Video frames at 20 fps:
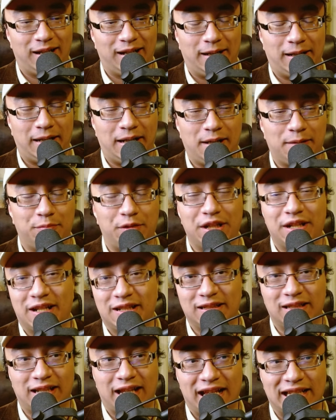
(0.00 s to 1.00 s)
Uh, but
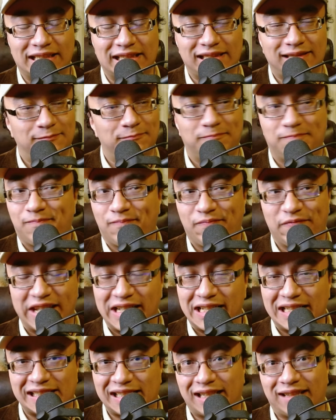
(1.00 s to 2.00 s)
nonetheless, like
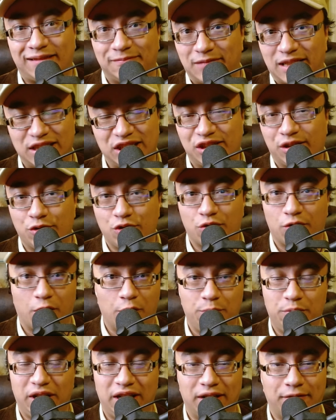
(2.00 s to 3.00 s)
I said, it's so
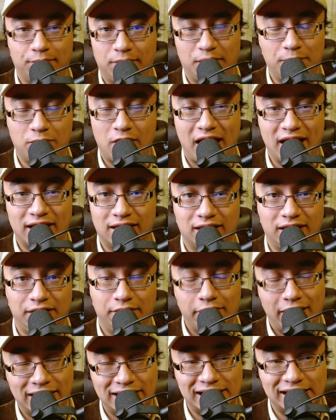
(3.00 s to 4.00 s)
tropey, it, it practically
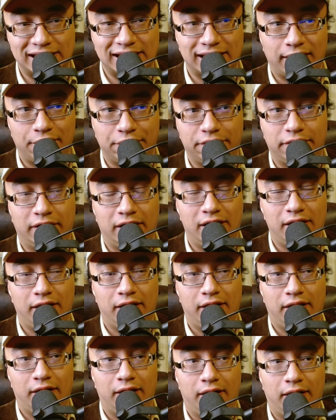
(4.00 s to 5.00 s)
writes itself.
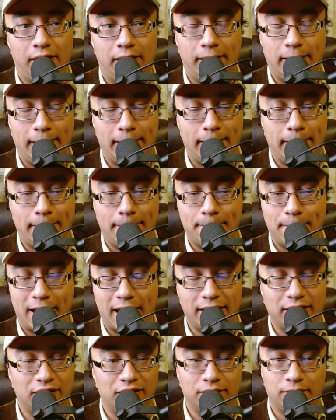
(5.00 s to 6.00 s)
Um,
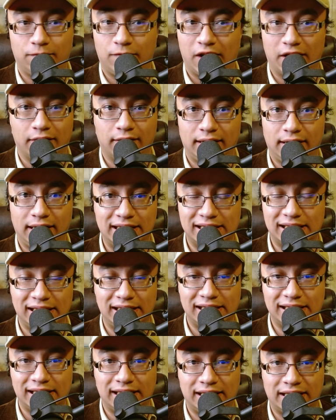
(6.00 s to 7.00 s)
I could very easily
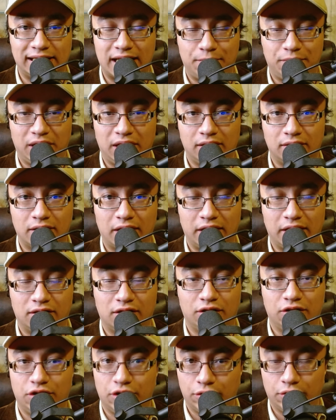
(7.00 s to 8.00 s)
see that being like
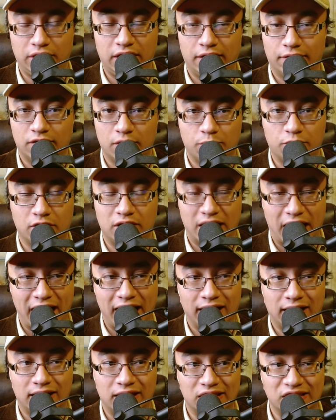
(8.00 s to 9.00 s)
the duty of the
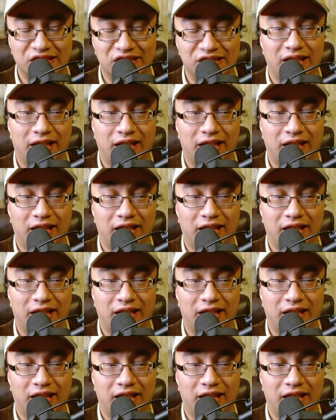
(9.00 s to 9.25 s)
protagonist.